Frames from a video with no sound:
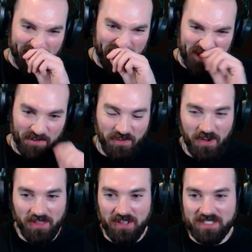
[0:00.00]
Thank you for all
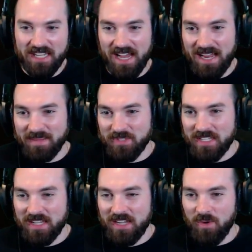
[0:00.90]
the good times.
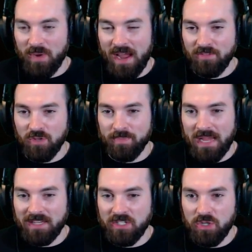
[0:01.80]
We have to
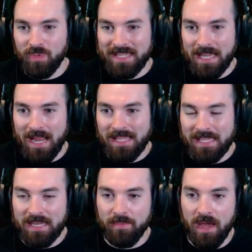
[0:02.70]
abandon you. We cannot
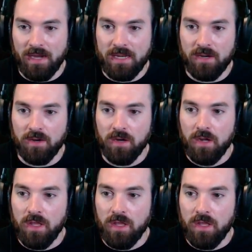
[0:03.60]
get him out of here.